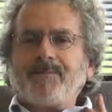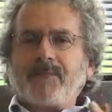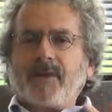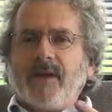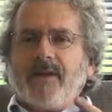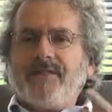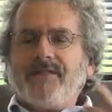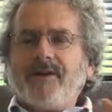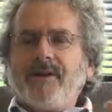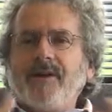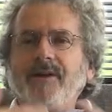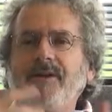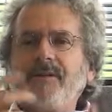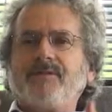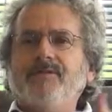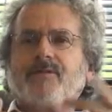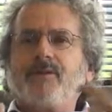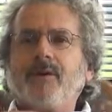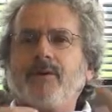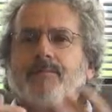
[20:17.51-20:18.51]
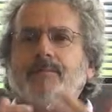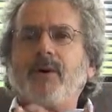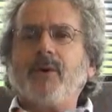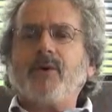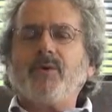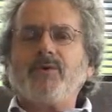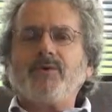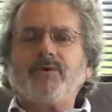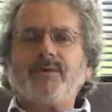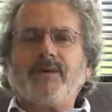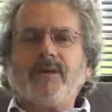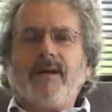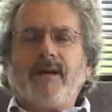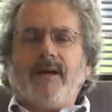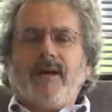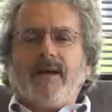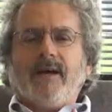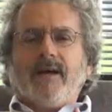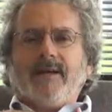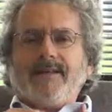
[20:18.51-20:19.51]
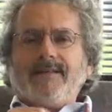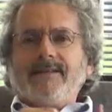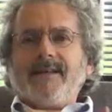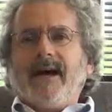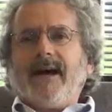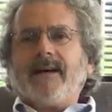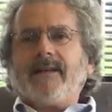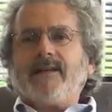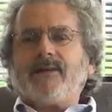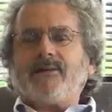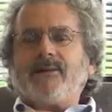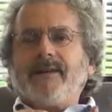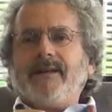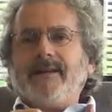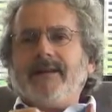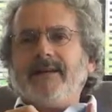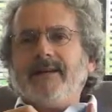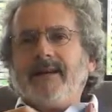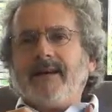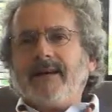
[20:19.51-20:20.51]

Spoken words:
a third is for a post-salary